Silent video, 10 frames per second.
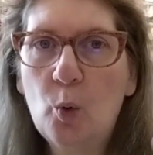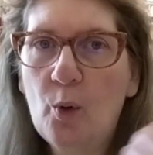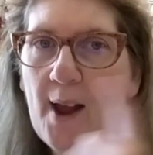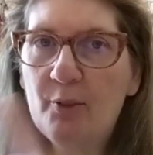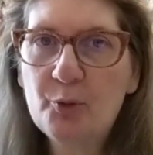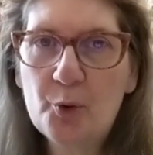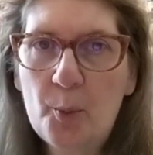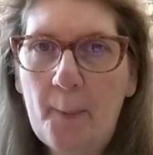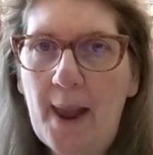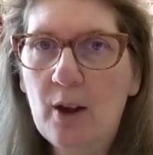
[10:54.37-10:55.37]
craft
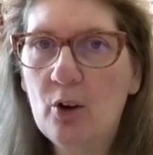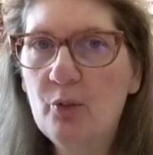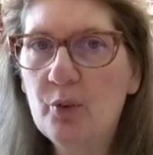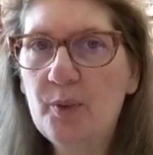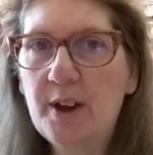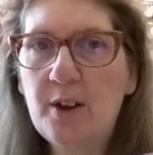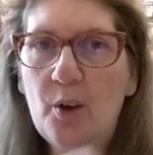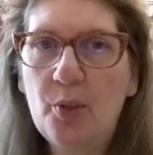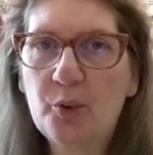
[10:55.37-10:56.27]
room makeover video.